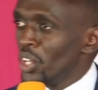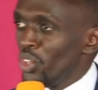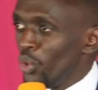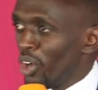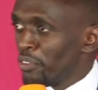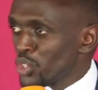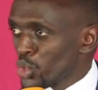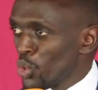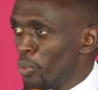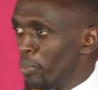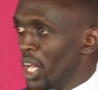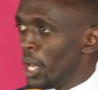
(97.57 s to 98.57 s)
You have
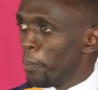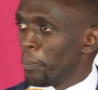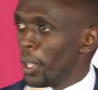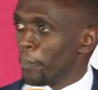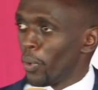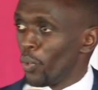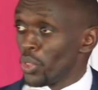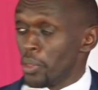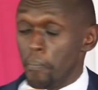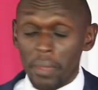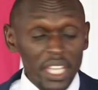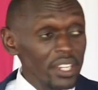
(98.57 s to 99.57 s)
too many people with
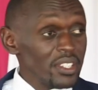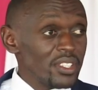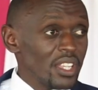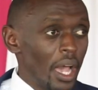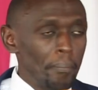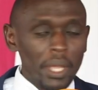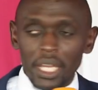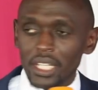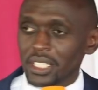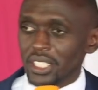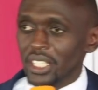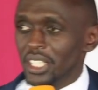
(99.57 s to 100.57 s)
means,
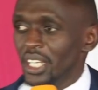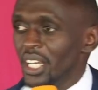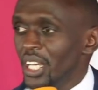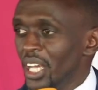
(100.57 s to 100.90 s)
ability,